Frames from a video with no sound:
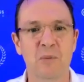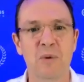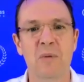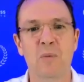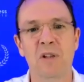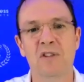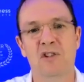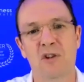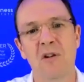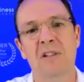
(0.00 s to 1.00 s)
What's
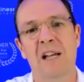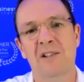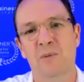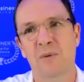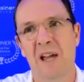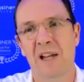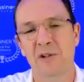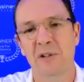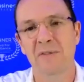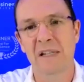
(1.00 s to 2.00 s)
shocked us with
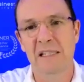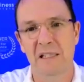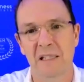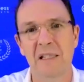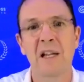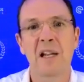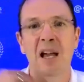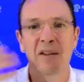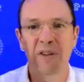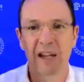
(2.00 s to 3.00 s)
angel investing,
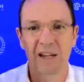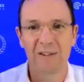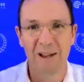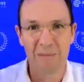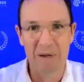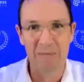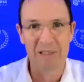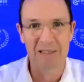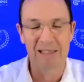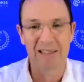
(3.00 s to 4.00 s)
and for any of our members
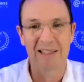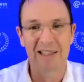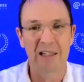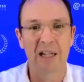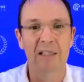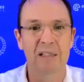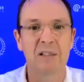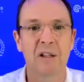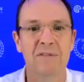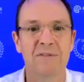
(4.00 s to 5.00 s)
listening here, there's a
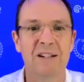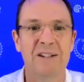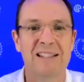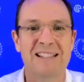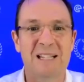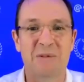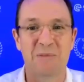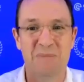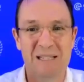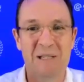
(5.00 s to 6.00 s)
lot of very successful
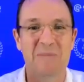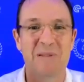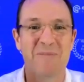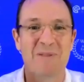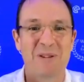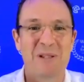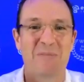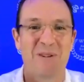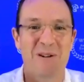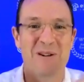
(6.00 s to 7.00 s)
business people on this
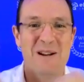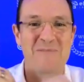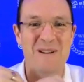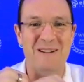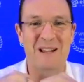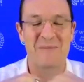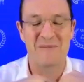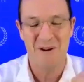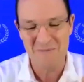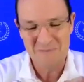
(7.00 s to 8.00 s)
program, okay,
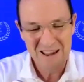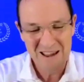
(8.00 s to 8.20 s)
Brian,